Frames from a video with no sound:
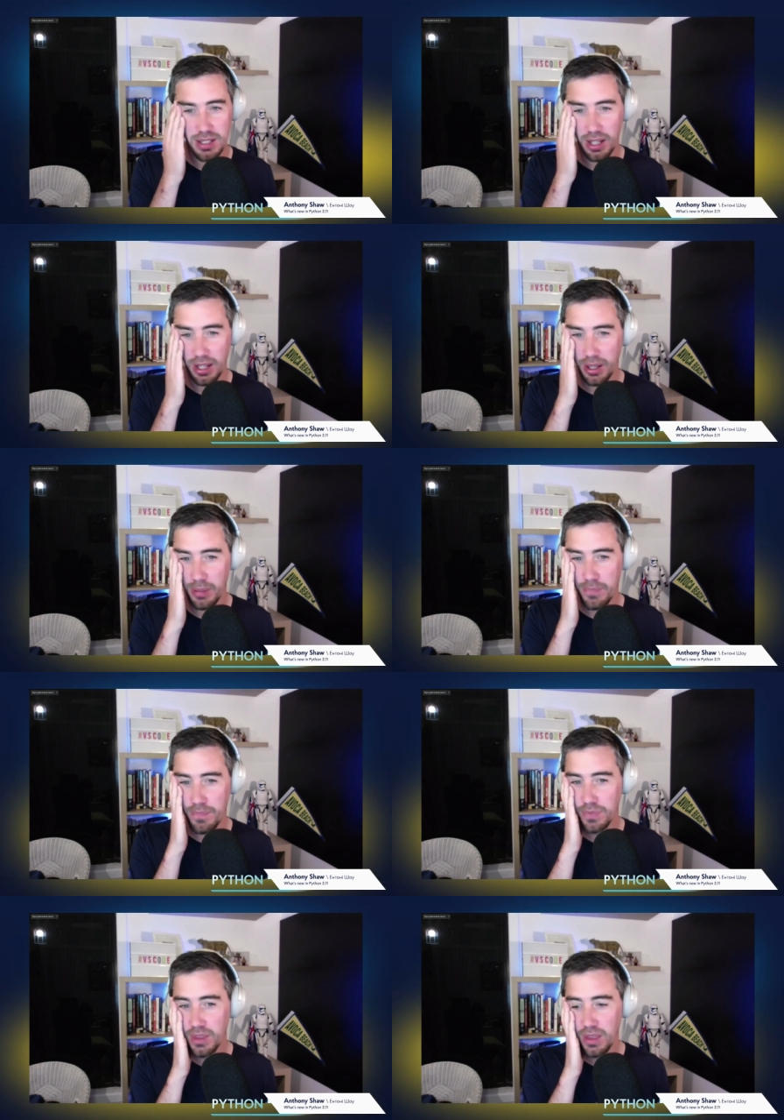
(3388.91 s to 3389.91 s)
Um,
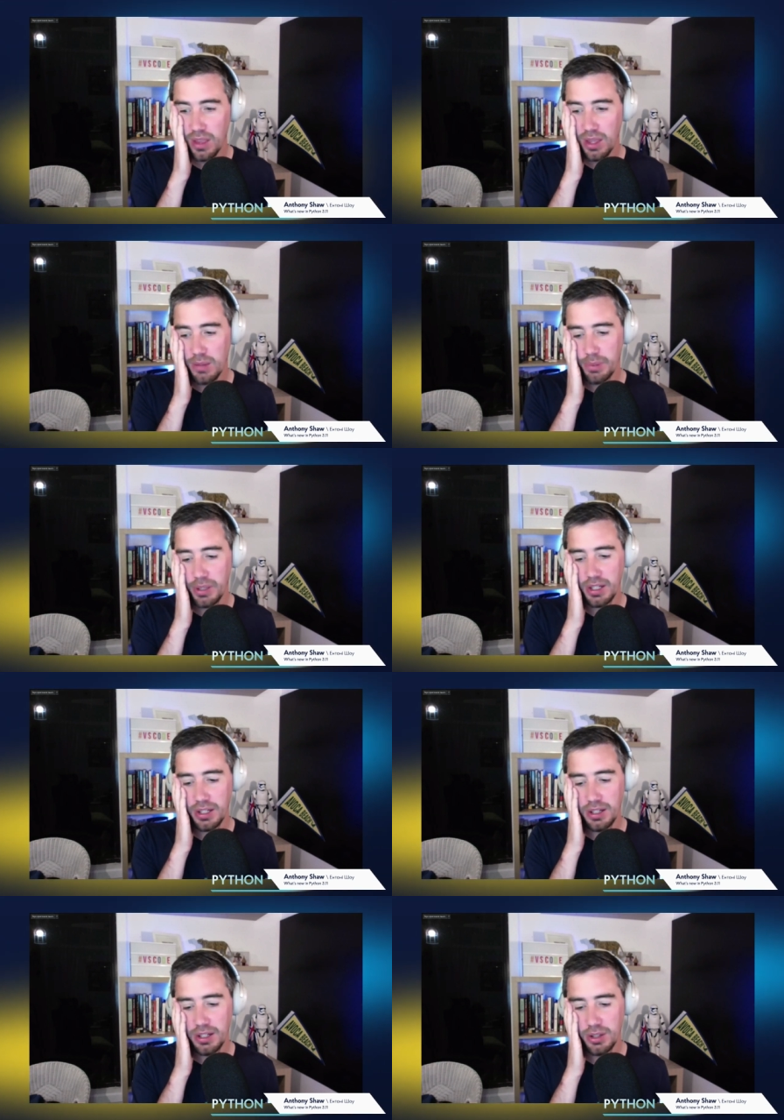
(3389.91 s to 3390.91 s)

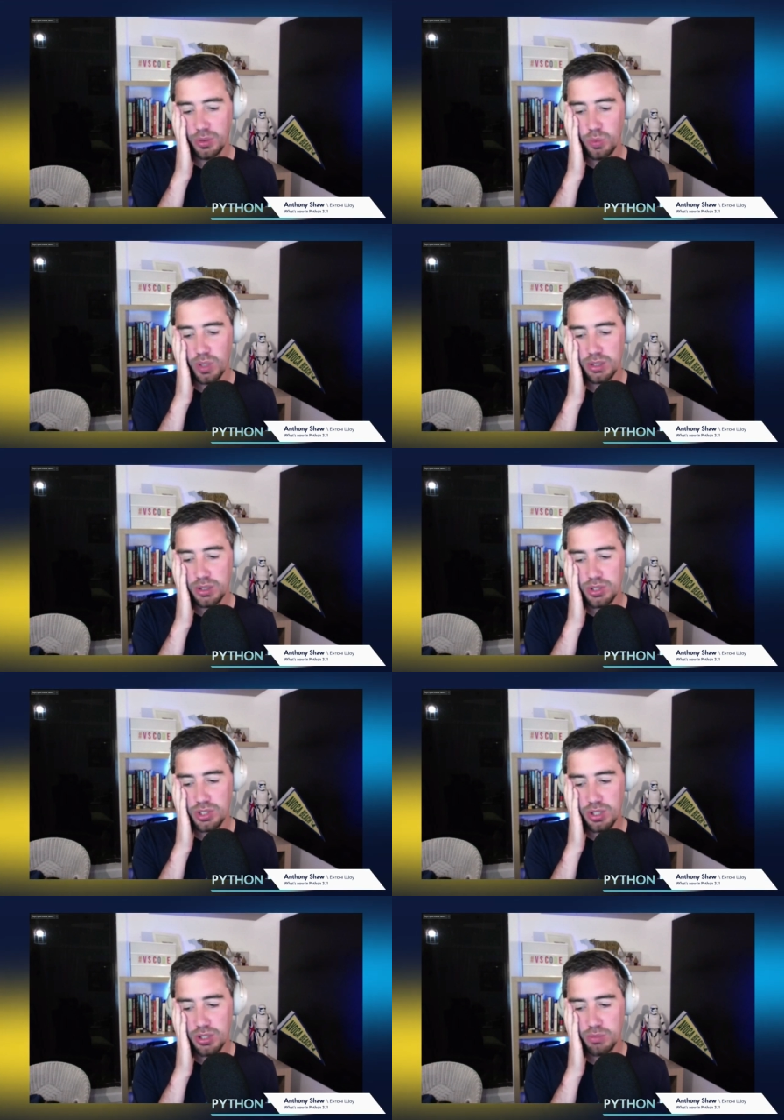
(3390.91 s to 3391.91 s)
but when you
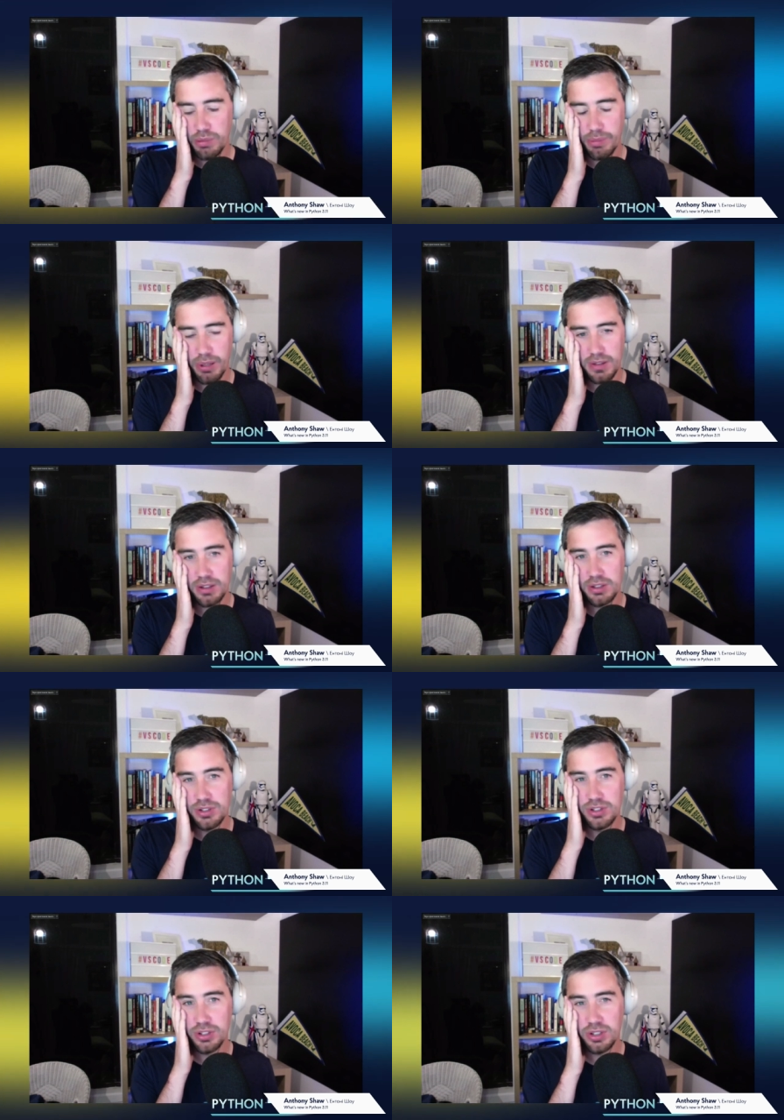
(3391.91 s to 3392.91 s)
show them what Python
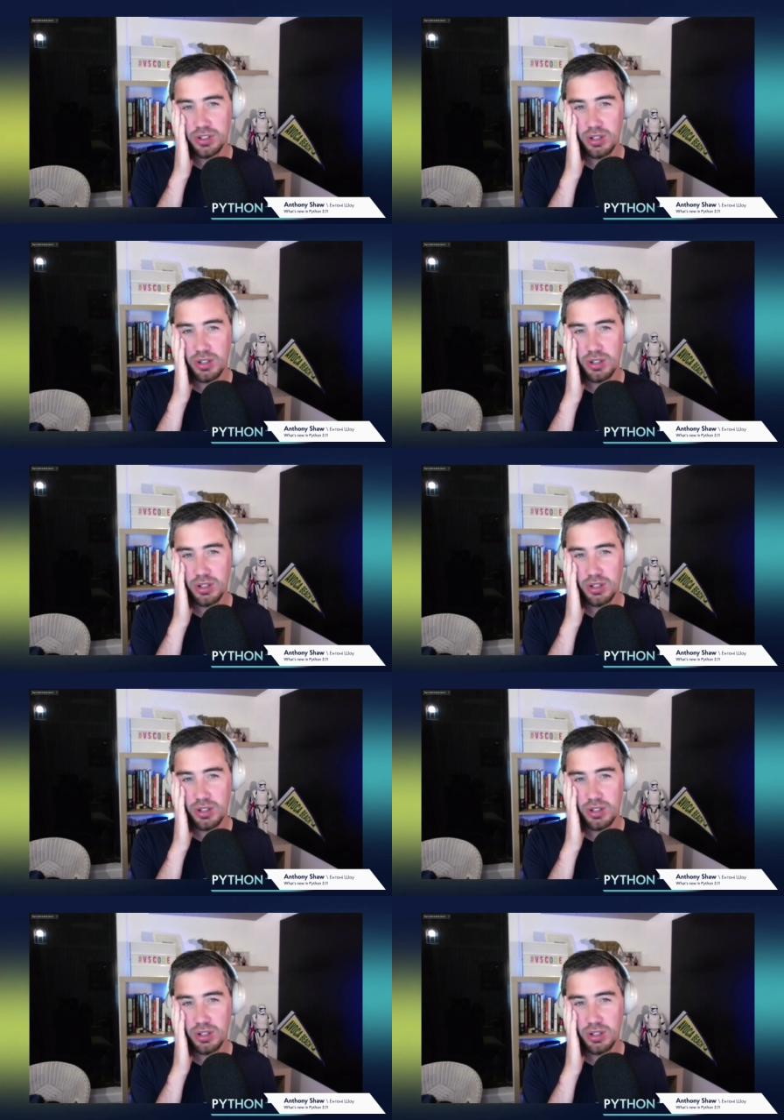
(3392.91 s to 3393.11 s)
can do,